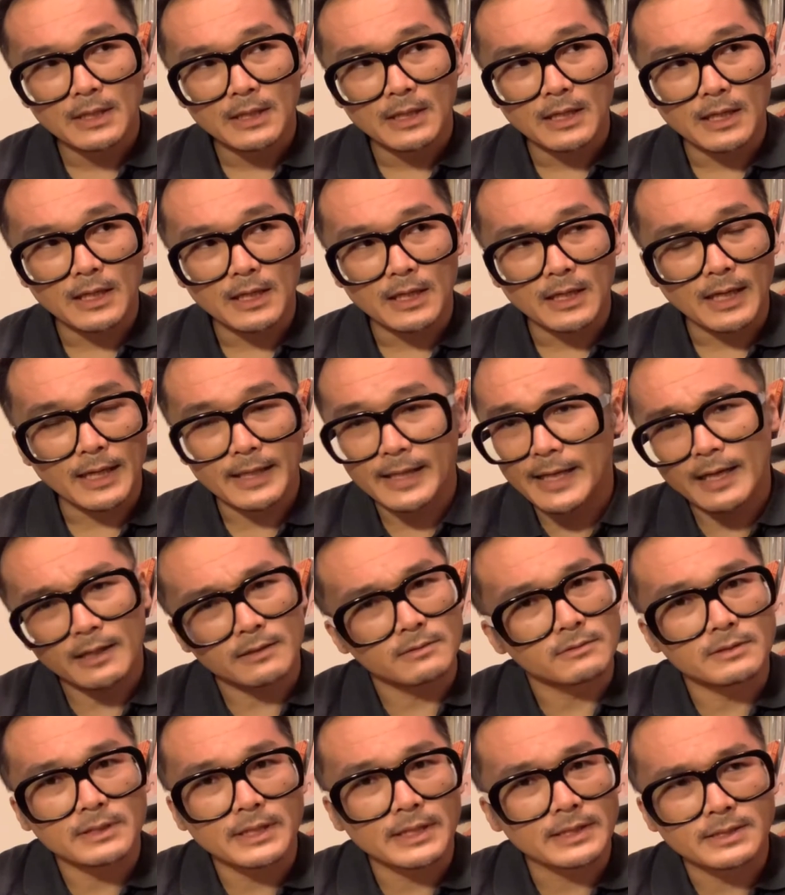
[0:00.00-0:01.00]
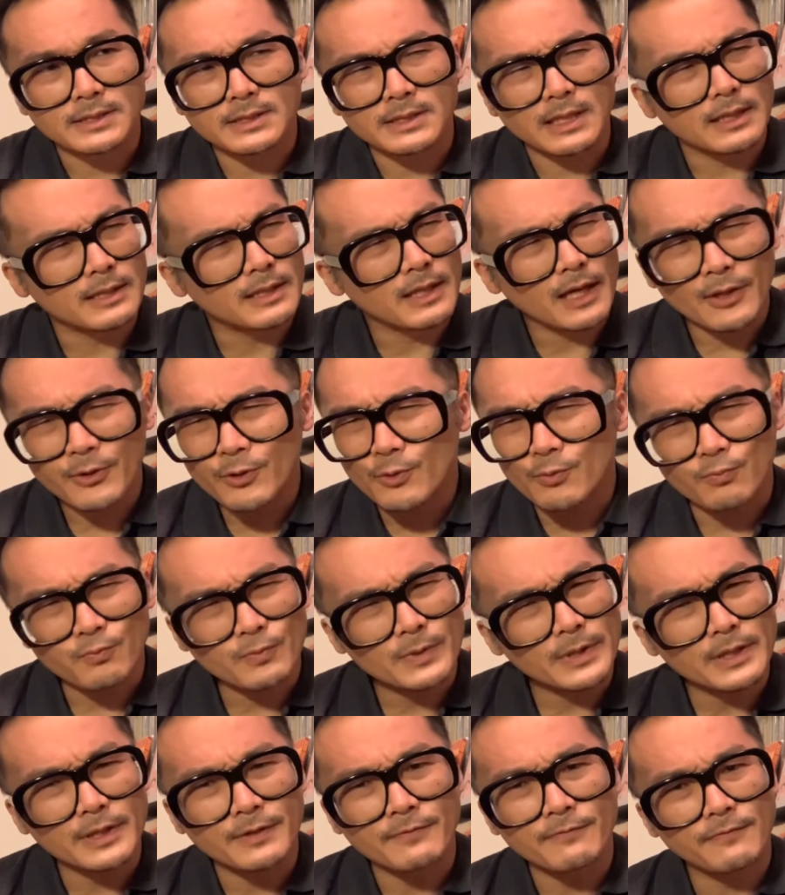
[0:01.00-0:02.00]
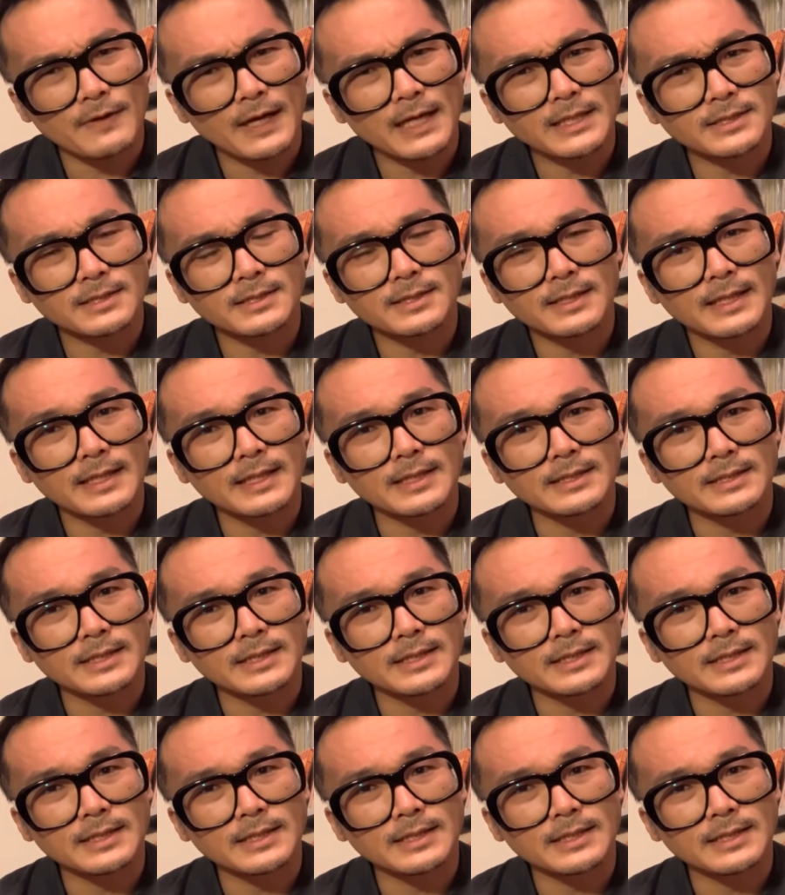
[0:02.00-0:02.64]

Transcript: again, it's another really fascinating